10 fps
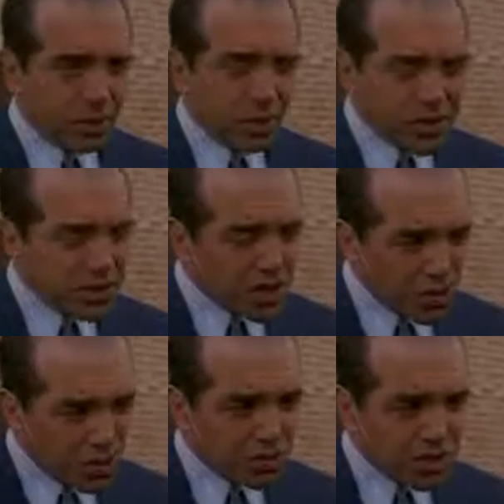I want to
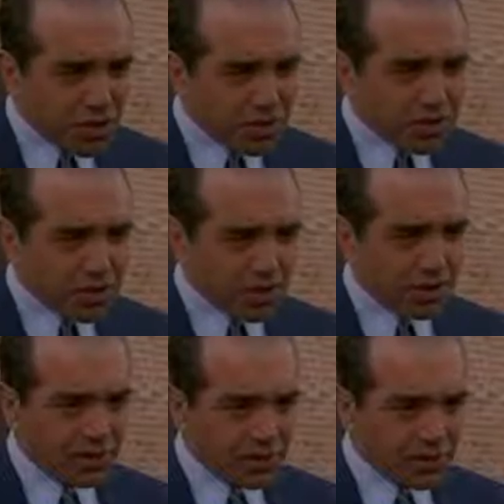stay close to everything.
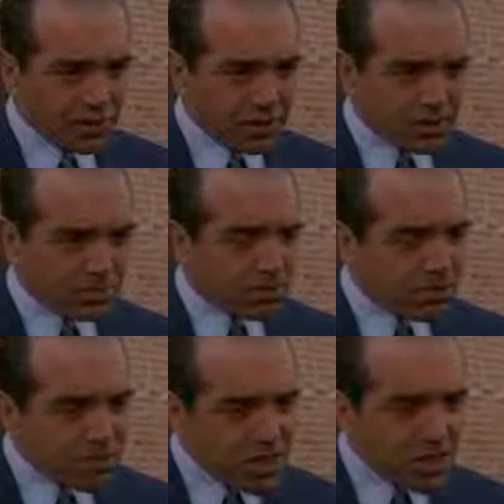
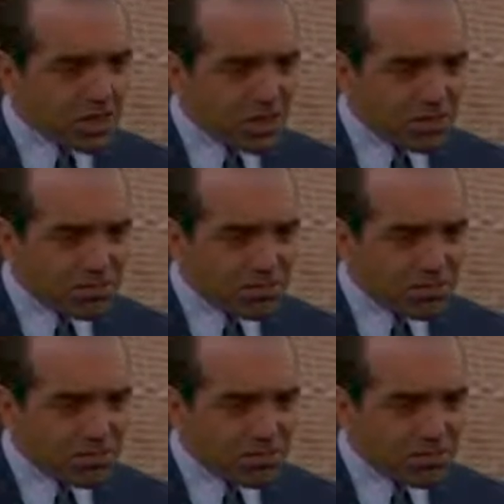Because being on the